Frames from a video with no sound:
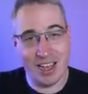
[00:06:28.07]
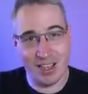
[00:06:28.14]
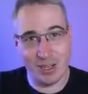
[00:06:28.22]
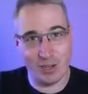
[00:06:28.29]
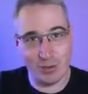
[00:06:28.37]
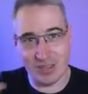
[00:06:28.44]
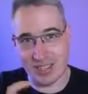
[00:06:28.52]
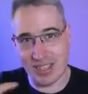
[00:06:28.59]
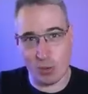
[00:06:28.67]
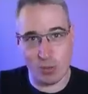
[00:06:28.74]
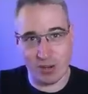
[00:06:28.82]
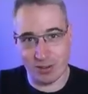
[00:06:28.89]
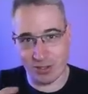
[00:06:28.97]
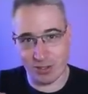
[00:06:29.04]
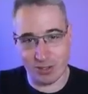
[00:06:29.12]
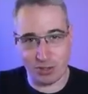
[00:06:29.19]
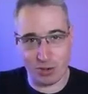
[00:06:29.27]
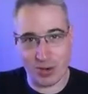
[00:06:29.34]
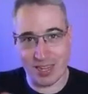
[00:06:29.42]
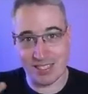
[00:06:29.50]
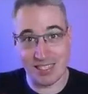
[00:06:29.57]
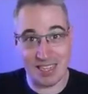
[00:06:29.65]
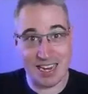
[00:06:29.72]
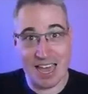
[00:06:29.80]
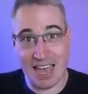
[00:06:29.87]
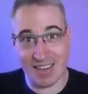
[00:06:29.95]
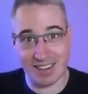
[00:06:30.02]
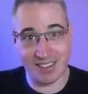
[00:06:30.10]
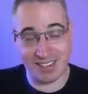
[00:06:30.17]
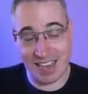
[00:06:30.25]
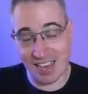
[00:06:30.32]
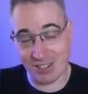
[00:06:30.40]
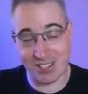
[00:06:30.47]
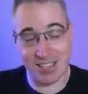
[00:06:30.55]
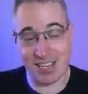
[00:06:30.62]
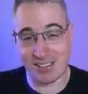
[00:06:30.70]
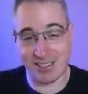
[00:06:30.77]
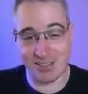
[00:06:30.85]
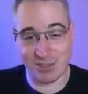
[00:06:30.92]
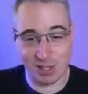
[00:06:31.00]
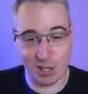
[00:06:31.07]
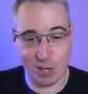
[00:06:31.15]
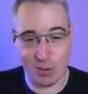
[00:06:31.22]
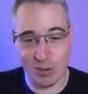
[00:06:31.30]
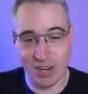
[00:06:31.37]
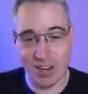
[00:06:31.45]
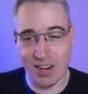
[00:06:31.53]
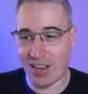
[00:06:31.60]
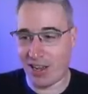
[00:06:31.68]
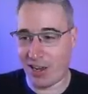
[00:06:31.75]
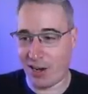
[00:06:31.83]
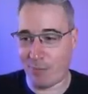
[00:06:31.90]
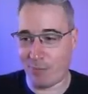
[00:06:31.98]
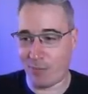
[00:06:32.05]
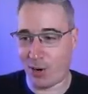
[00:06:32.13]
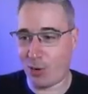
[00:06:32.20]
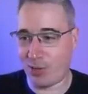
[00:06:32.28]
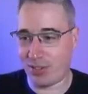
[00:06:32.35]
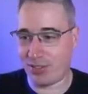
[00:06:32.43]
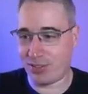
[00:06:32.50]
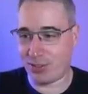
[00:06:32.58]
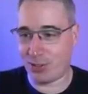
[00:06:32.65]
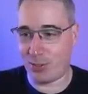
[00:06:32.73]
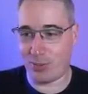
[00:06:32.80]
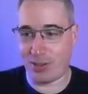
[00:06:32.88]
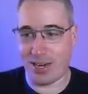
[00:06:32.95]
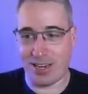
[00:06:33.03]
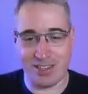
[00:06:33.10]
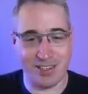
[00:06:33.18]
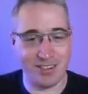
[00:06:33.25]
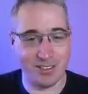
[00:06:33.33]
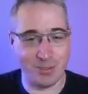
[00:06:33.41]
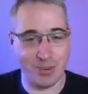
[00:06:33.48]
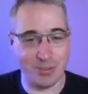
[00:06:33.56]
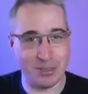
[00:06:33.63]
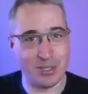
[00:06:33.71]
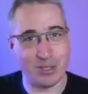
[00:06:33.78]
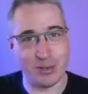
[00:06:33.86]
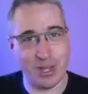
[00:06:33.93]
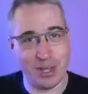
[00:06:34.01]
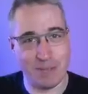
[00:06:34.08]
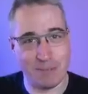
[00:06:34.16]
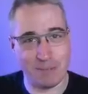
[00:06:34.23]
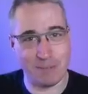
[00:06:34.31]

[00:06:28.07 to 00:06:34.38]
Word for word: Uh, you don't need that weird translate hack to actually get things to go um, always super handy to be able to do that.